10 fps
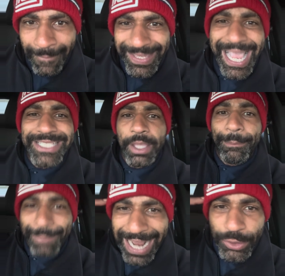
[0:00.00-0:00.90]
It's the
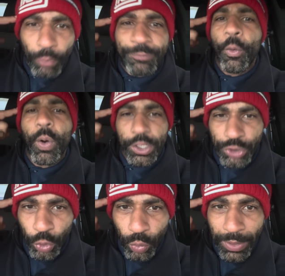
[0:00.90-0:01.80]
mental
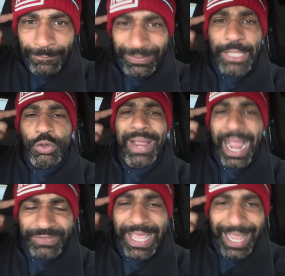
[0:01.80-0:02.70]
fortitude that you
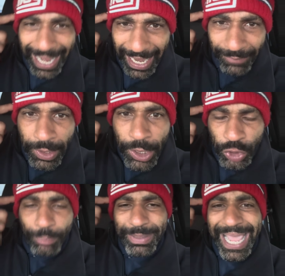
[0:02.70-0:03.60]
have to be